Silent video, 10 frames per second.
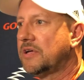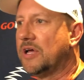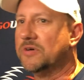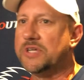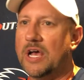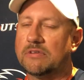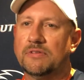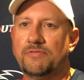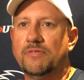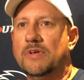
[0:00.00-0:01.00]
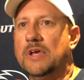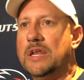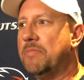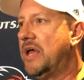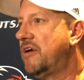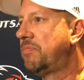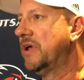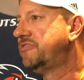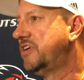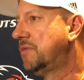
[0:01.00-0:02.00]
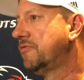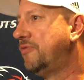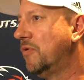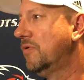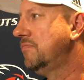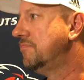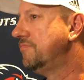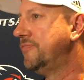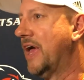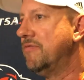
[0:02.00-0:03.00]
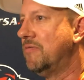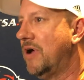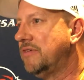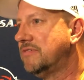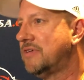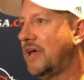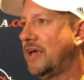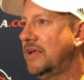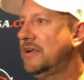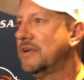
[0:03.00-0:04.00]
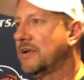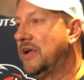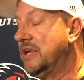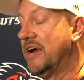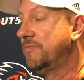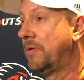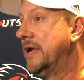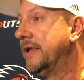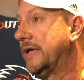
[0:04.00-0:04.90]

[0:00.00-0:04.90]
Coach asks if anybody ever played center before. David raised his hand. He'd never played in the